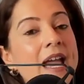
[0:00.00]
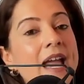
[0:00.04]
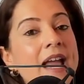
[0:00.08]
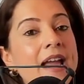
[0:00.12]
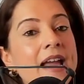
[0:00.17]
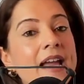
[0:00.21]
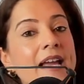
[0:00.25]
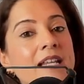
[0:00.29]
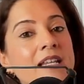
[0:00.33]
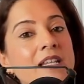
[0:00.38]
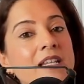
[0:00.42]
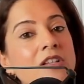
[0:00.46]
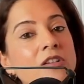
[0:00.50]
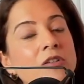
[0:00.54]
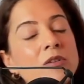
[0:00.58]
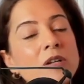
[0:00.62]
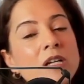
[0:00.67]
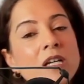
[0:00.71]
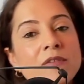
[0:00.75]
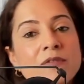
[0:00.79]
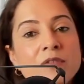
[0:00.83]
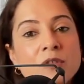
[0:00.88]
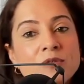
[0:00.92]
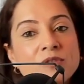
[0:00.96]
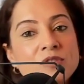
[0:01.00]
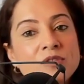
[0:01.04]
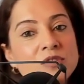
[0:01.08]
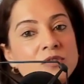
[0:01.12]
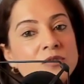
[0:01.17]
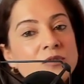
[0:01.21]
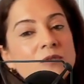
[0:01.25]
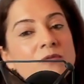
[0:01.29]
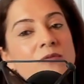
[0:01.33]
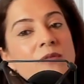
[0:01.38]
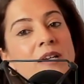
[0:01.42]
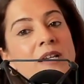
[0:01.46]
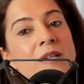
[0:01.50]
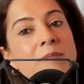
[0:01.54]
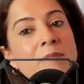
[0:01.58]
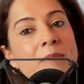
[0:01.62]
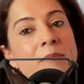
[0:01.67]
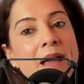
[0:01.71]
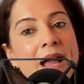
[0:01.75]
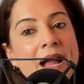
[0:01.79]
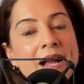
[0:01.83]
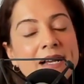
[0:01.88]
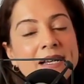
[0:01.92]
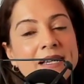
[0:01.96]
And, if you
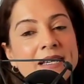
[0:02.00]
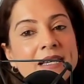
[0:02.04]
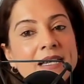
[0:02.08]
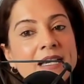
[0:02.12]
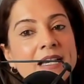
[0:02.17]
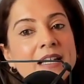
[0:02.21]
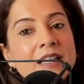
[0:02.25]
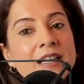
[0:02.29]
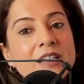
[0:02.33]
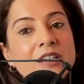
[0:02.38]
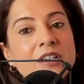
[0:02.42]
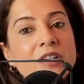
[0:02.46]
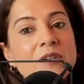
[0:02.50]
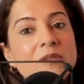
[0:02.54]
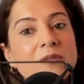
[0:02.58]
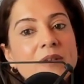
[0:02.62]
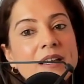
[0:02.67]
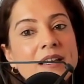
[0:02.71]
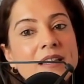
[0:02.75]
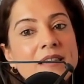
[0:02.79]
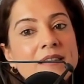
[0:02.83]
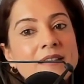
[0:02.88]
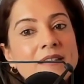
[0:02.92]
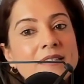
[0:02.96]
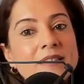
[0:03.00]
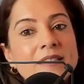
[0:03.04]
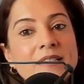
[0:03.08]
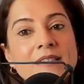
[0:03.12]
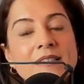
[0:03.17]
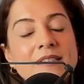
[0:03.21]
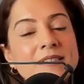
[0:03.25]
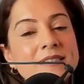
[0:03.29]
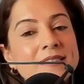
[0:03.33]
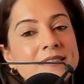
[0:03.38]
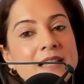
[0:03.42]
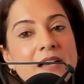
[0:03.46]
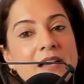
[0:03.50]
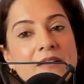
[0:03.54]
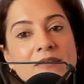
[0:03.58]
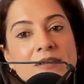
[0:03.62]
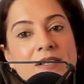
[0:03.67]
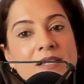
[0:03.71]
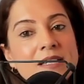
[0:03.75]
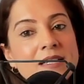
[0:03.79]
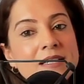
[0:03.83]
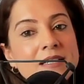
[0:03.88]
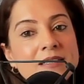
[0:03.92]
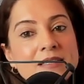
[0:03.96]
surveyed back, in the
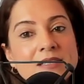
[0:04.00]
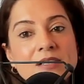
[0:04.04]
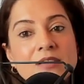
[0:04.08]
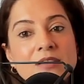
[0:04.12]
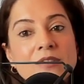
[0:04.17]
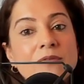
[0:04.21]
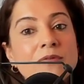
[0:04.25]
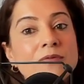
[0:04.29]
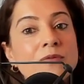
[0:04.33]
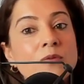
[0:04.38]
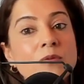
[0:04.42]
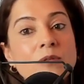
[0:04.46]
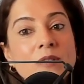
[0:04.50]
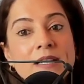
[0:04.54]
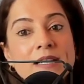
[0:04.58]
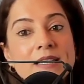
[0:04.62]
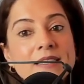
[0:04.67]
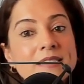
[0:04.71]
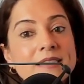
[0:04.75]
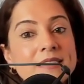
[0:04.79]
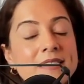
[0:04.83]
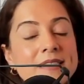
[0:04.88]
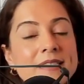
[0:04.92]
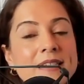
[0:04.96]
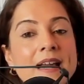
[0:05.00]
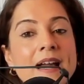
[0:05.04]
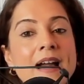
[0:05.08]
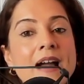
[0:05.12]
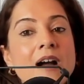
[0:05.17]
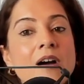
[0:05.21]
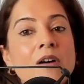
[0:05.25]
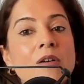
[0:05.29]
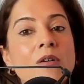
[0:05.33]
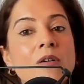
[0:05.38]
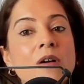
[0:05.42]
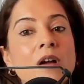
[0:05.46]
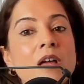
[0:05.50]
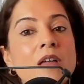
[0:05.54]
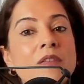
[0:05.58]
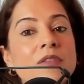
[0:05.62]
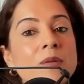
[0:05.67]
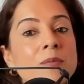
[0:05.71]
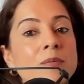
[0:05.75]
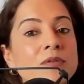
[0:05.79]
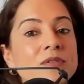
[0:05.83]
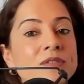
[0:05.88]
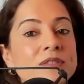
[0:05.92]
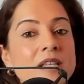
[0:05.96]
70s to the 40s to now,
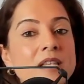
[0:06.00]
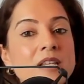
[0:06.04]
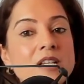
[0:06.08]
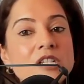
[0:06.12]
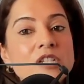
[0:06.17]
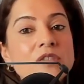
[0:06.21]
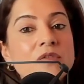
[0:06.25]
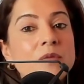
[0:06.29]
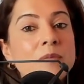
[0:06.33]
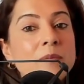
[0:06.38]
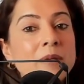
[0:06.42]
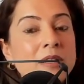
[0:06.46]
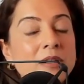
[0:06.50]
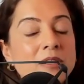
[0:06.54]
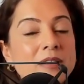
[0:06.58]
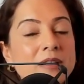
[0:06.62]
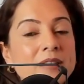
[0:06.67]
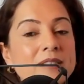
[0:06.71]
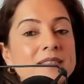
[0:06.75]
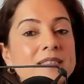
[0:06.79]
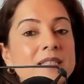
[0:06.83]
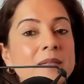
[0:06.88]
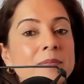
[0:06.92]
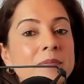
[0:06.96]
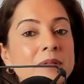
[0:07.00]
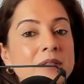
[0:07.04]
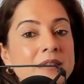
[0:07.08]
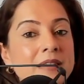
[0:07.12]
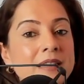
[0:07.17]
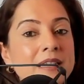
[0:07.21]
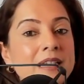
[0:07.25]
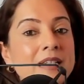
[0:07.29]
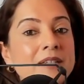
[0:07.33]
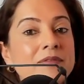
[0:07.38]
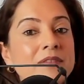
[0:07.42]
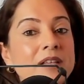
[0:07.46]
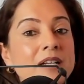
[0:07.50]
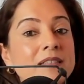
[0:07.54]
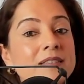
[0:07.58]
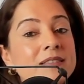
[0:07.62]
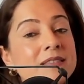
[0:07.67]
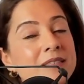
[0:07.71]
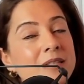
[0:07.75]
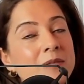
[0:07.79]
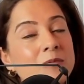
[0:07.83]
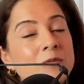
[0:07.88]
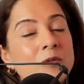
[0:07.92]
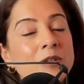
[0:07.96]
the percentage of Americans that believe
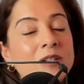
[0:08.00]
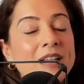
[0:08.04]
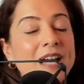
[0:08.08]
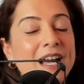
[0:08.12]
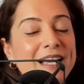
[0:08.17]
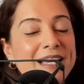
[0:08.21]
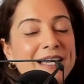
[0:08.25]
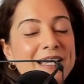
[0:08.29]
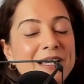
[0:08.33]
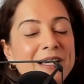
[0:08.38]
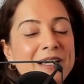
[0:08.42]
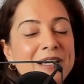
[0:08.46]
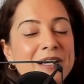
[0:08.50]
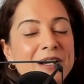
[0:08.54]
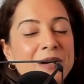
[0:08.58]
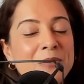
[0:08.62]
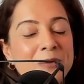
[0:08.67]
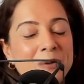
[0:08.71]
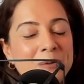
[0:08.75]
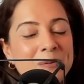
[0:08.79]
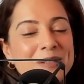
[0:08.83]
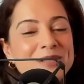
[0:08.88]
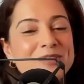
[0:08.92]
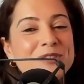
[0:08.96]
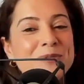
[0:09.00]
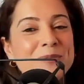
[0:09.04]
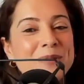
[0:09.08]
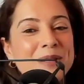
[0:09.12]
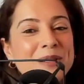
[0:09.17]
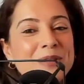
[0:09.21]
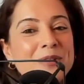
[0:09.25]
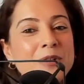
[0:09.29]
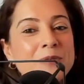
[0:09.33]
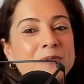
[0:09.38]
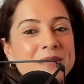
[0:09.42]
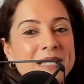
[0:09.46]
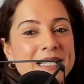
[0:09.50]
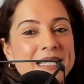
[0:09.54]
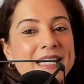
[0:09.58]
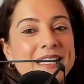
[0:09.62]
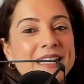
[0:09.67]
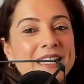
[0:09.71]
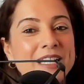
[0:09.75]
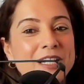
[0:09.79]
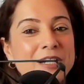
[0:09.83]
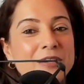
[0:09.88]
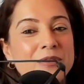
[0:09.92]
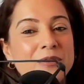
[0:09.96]
that someone, i.e. a woman, should be at home
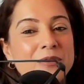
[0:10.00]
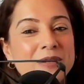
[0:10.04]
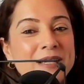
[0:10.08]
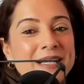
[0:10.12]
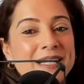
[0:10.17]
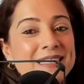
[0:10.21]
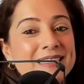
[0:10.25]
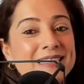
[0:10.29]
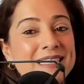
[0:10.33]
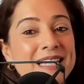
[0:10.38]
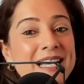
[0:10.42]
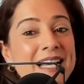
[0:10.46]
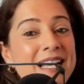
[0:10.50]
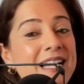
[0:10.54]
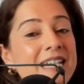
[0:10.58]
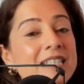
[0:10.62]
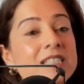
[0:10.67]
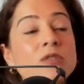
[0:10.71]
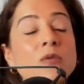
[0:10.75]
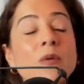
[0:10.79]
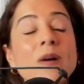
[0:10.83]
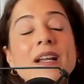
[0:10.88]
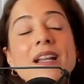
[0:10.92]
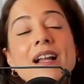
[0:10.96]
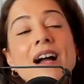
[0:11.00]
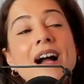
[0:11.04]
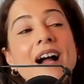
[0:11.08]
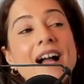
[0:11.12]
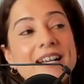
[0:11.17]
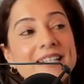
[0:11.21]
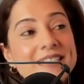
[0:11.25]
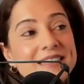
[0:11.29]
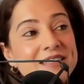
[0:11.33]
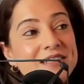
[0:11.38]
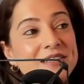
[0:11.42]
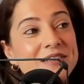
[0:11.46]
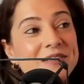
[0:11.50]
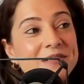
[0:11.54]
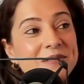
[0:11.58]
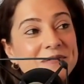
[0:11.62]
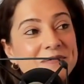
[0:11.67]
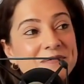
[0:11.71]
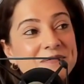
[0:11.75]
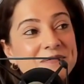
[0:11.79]
taking care of their kids, it's quite high still.